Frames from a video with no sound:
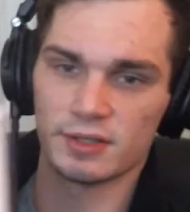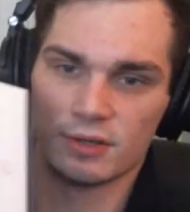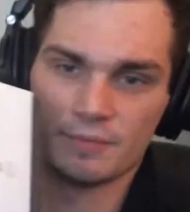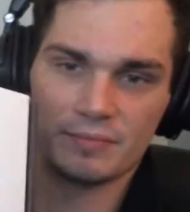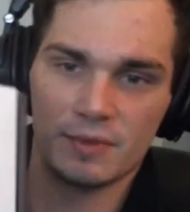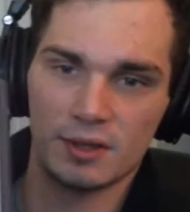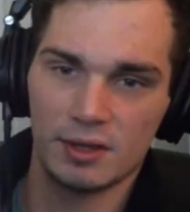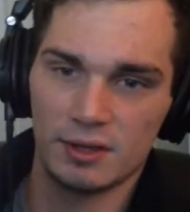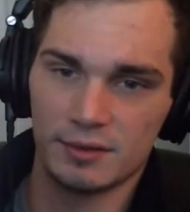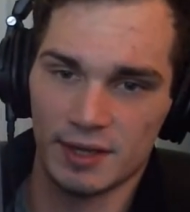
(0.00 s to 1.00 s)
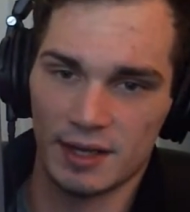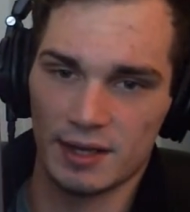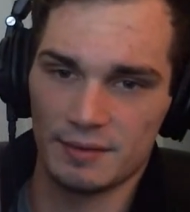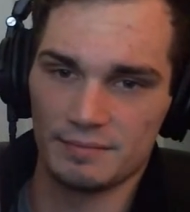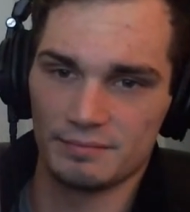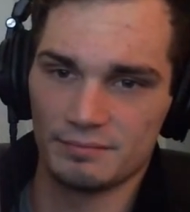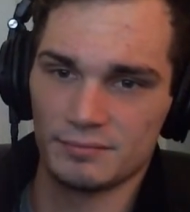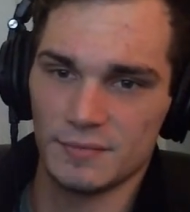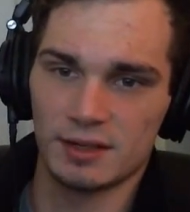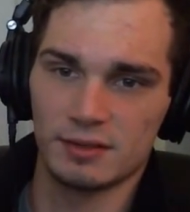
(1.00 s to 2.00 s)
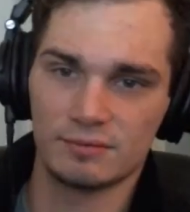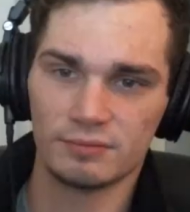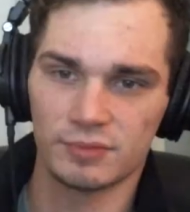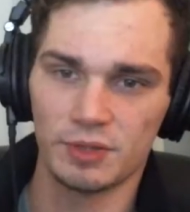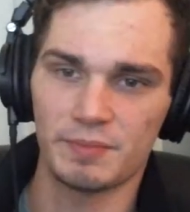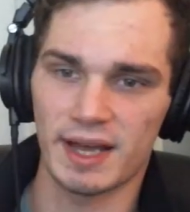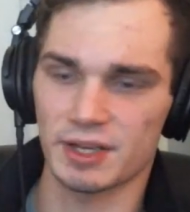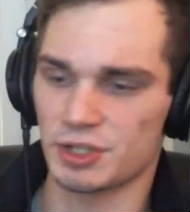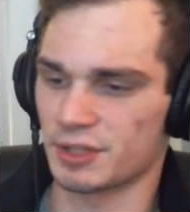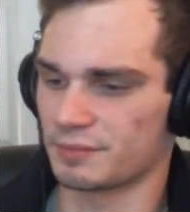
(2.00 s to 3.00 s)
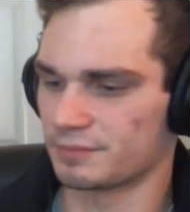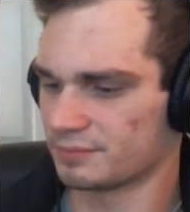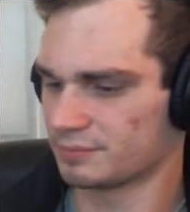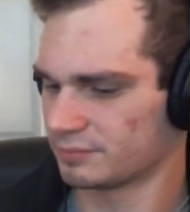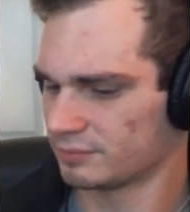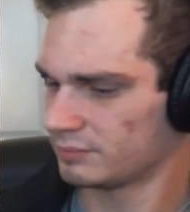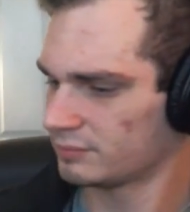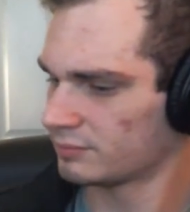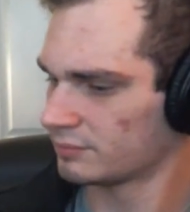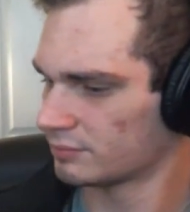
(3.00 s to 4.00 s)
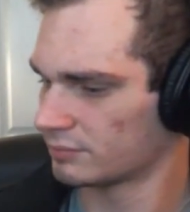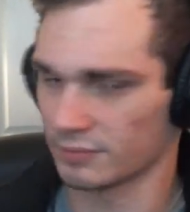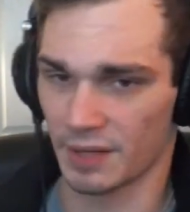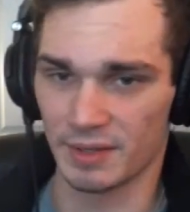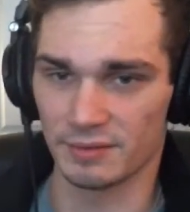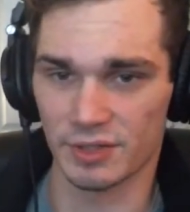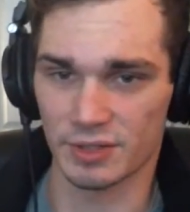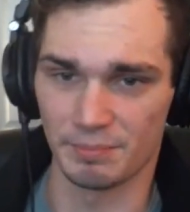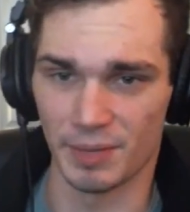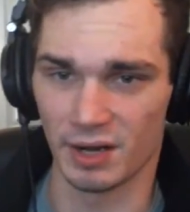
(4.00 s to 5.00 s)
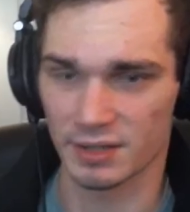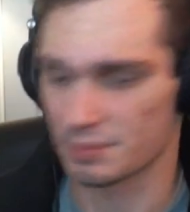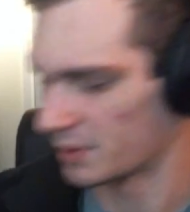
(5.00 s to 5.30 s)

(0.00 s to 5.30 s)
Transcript: So, you know, good packaging. I mean, just a box,